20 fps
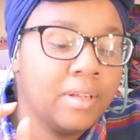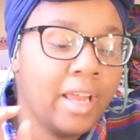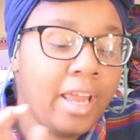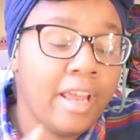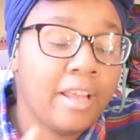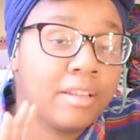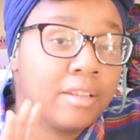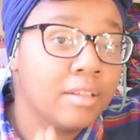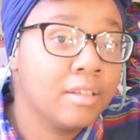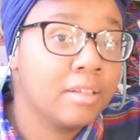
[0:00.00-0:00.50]

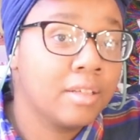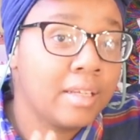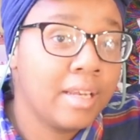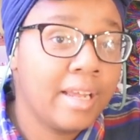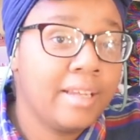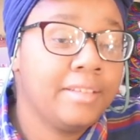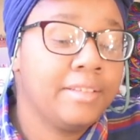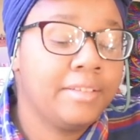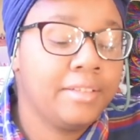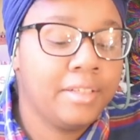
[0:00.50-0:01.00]
and look
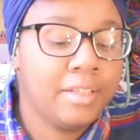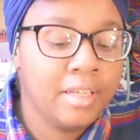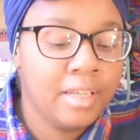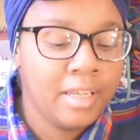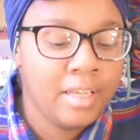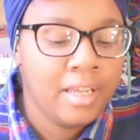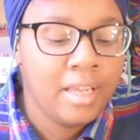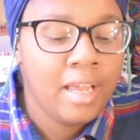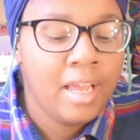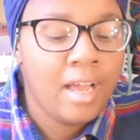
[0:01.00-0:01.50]
nicer
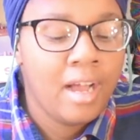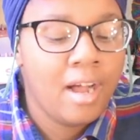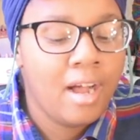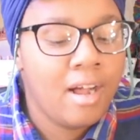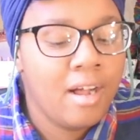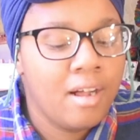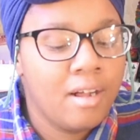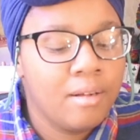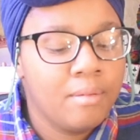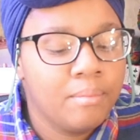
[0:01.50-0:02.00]

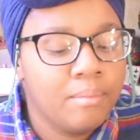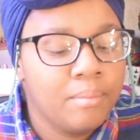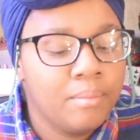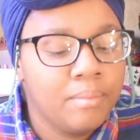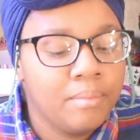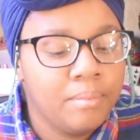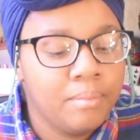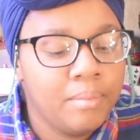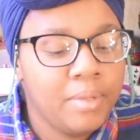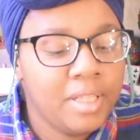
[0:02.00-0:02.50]
um,
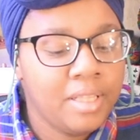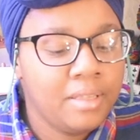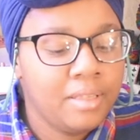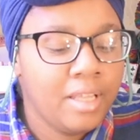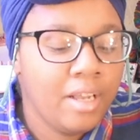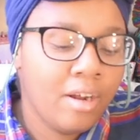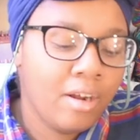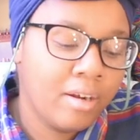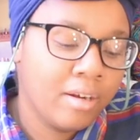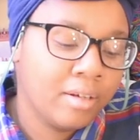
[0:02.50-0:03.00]
but
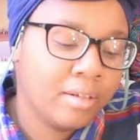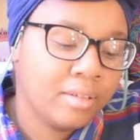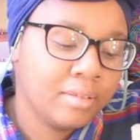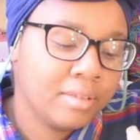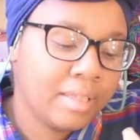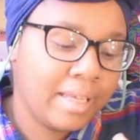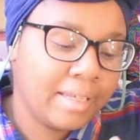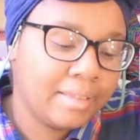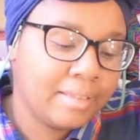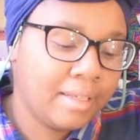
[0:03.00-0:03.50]
there are
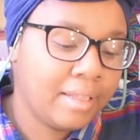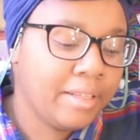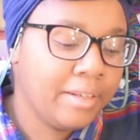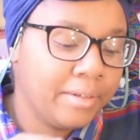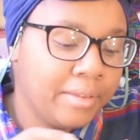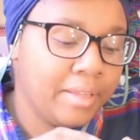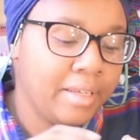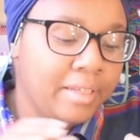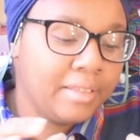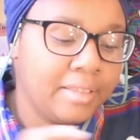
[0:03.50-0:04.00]
like
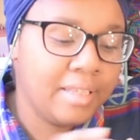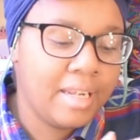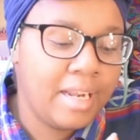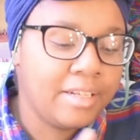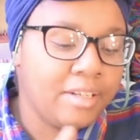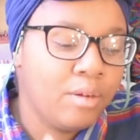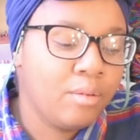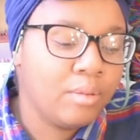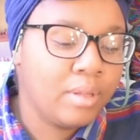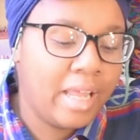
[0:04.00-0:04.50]
clear things that I
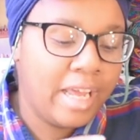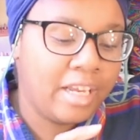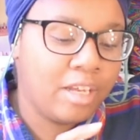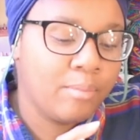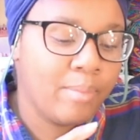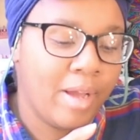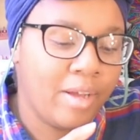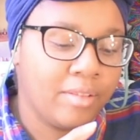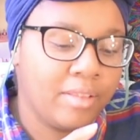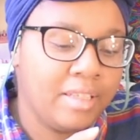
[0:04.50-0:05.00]
don't like
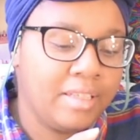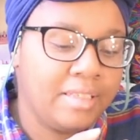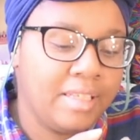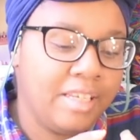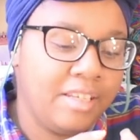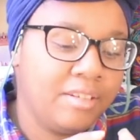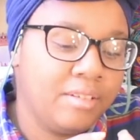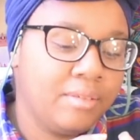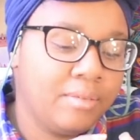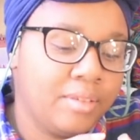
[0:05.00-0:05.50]
about this
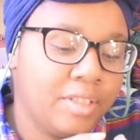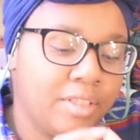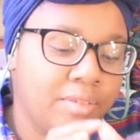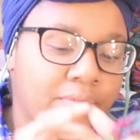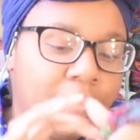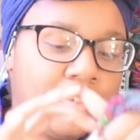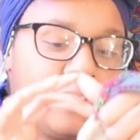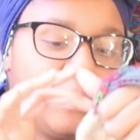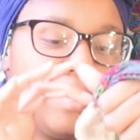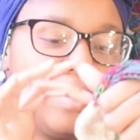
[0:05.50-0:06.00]
heel just
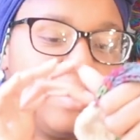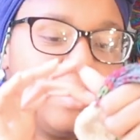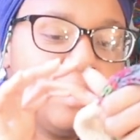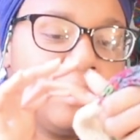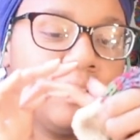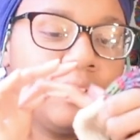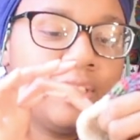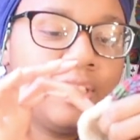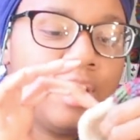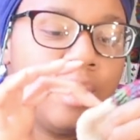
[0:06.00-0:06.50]
first of all it's
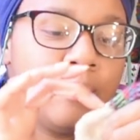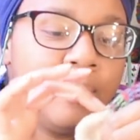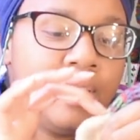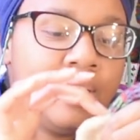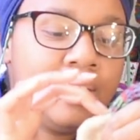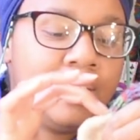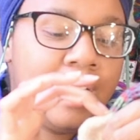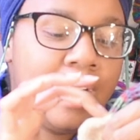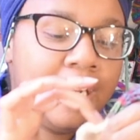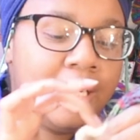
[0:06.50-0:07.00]
so stubby
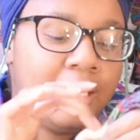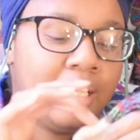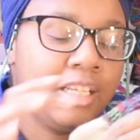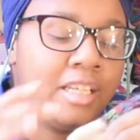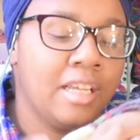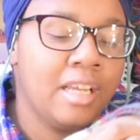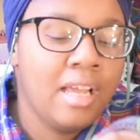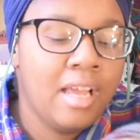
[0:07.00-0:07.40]
and tiny